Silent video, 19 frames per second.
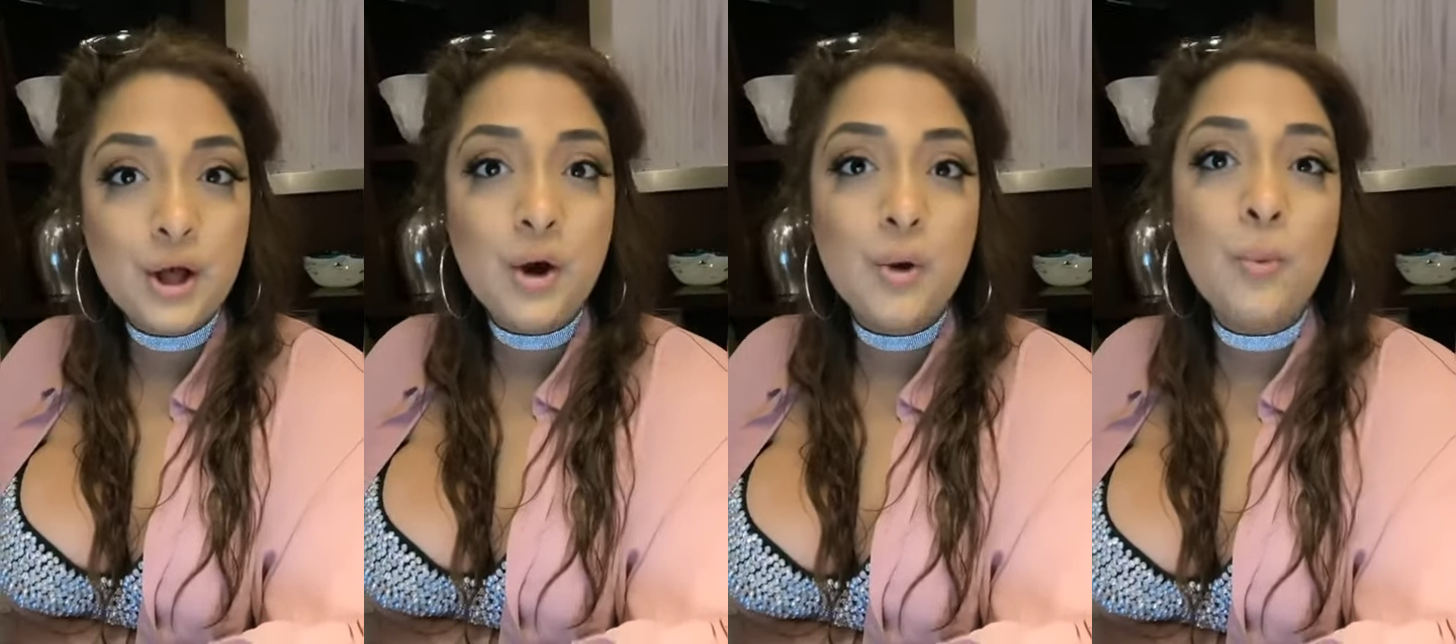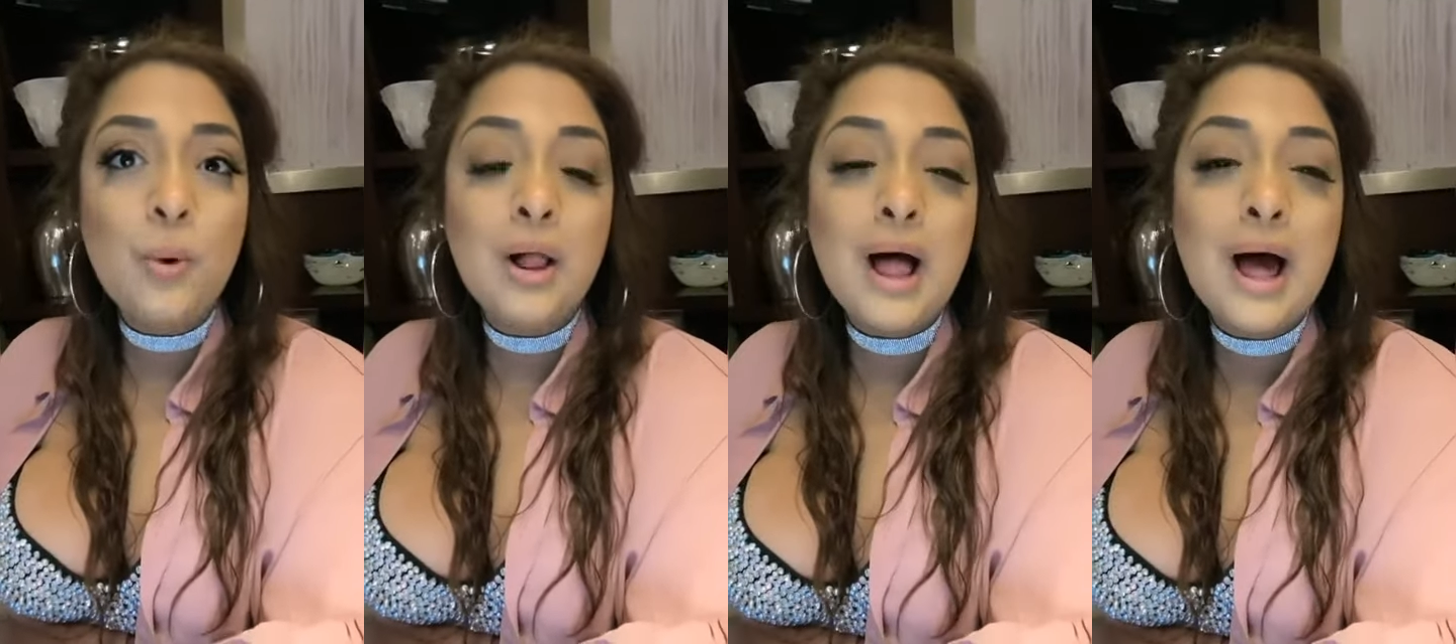
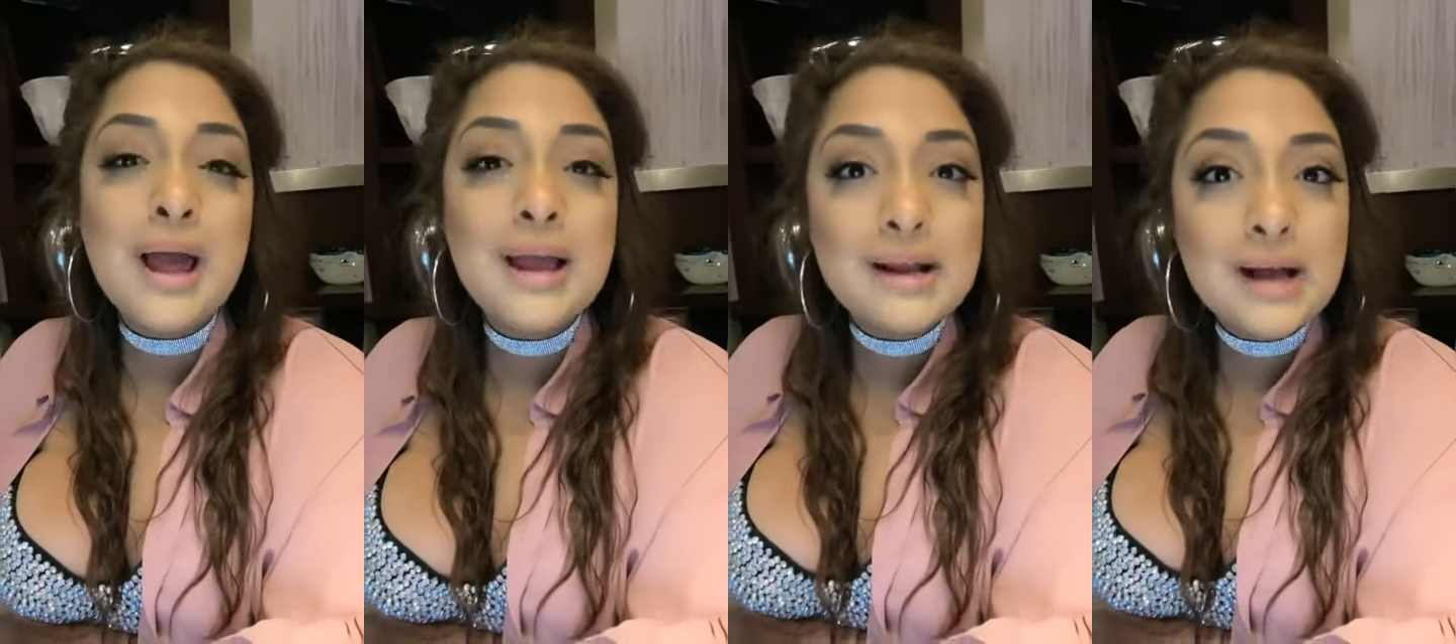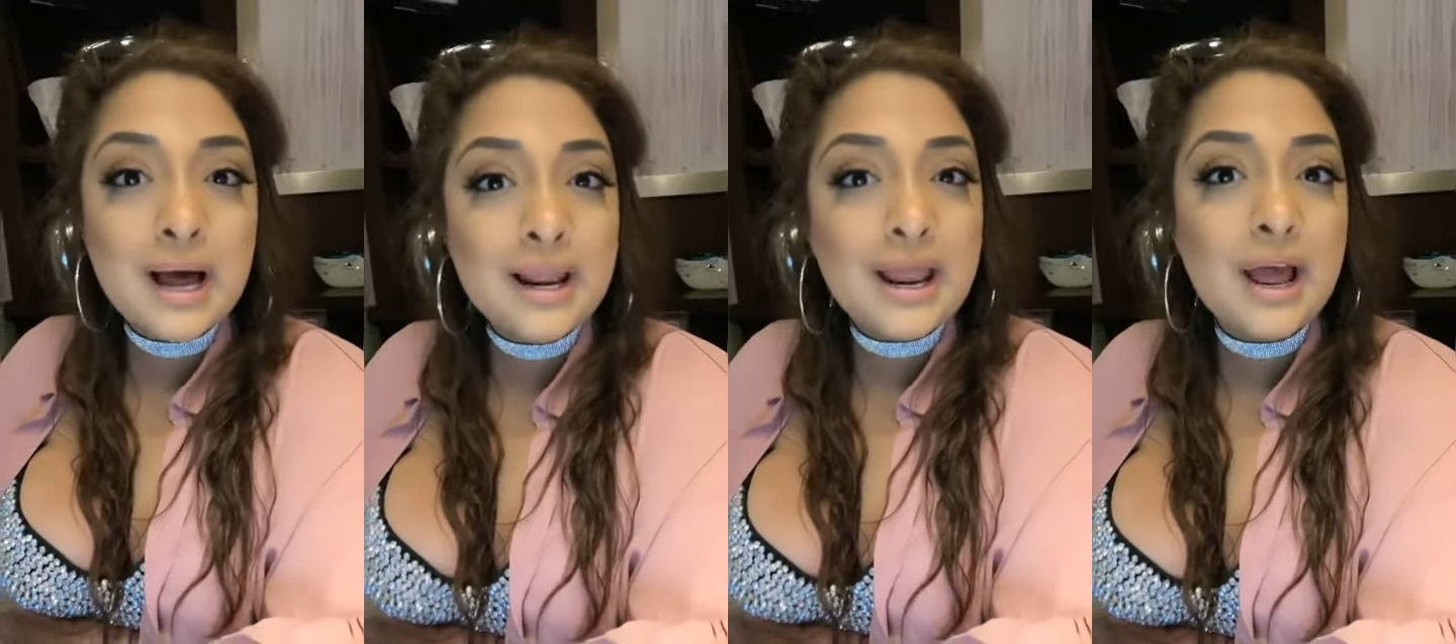Well, I
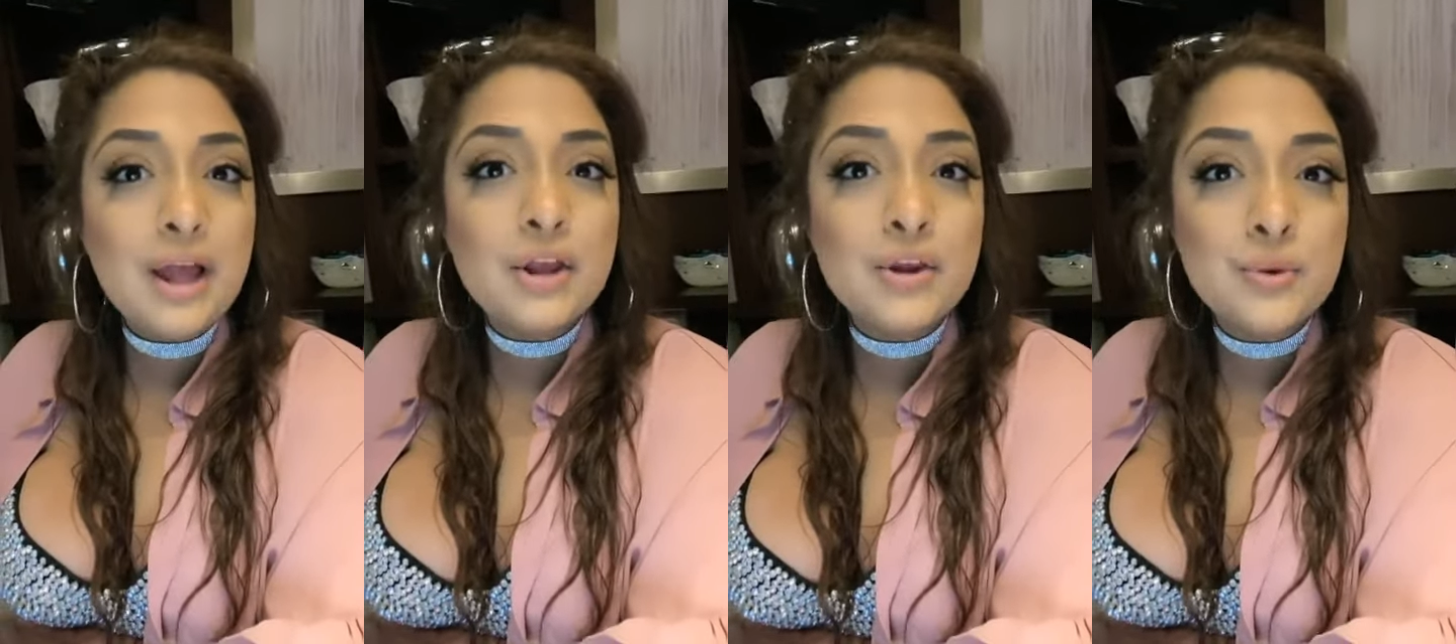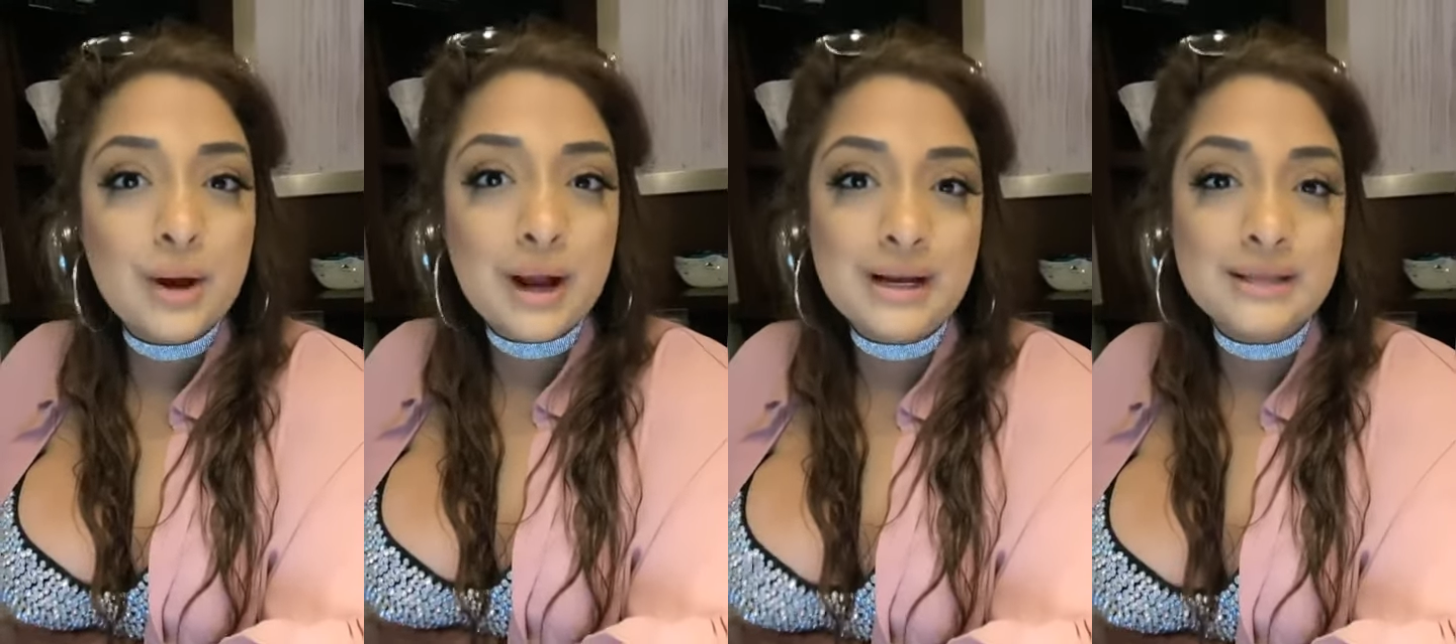got
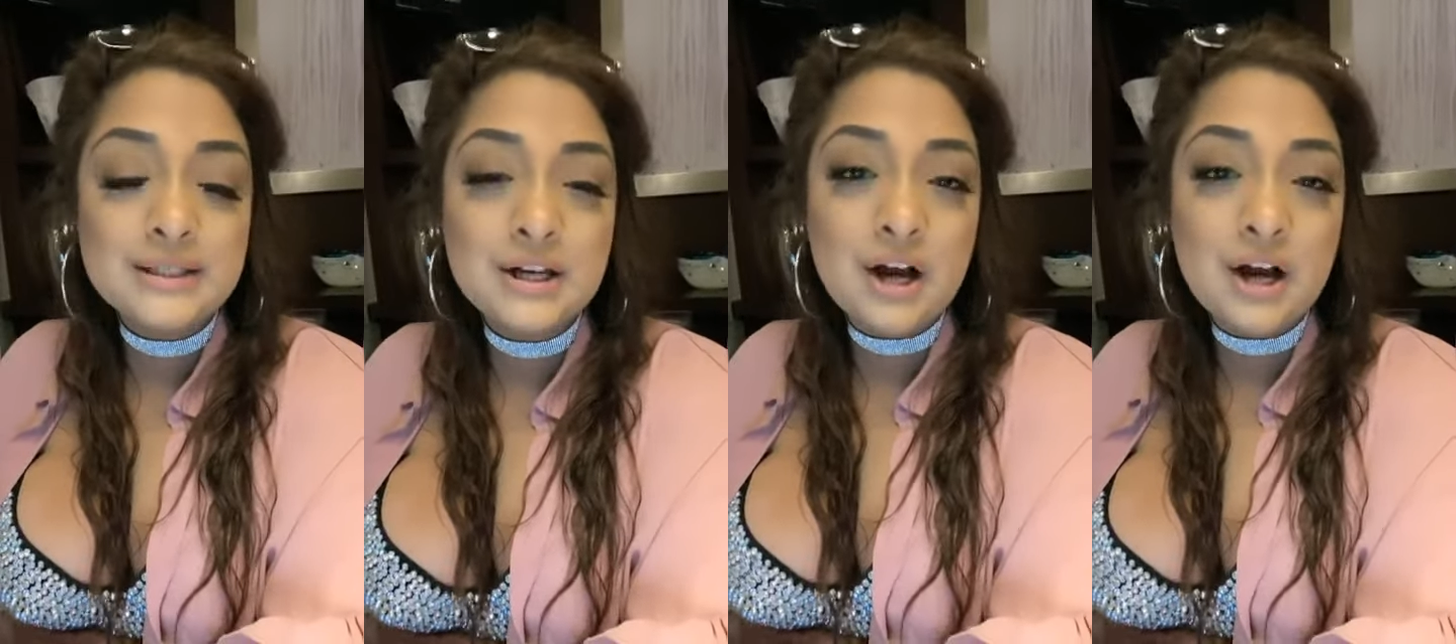you guys